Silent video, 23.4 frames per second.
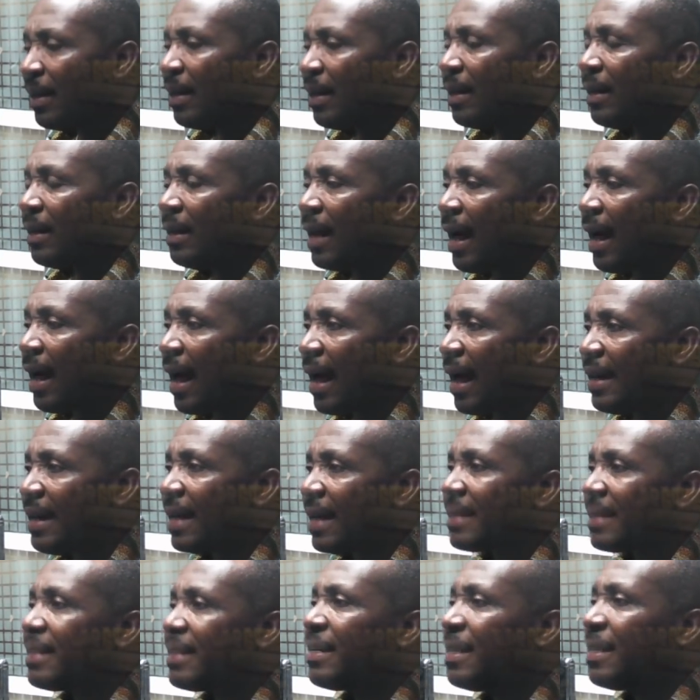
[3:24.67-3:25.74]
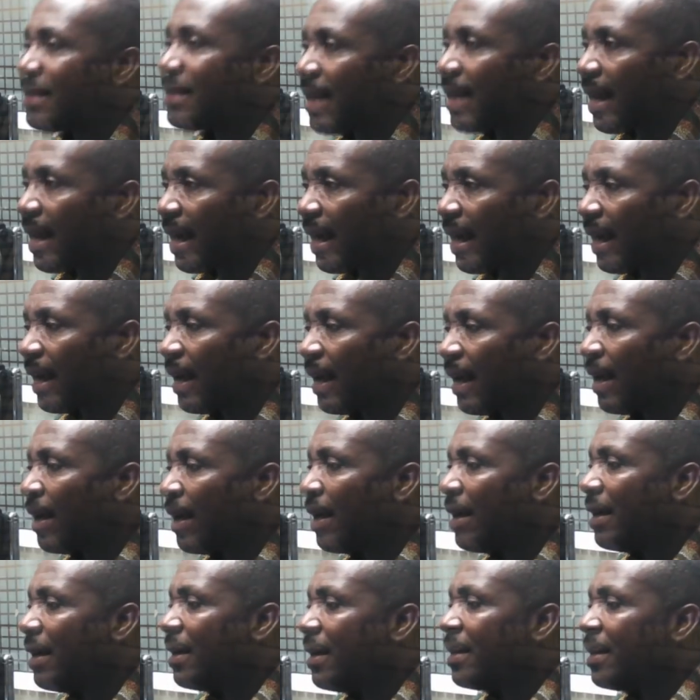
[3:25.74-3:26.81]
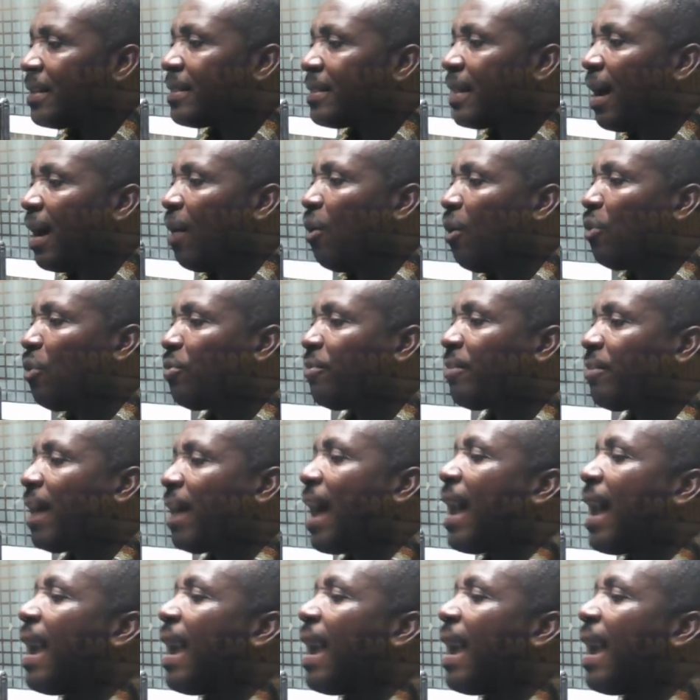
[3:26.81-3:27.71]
na the atene say otwa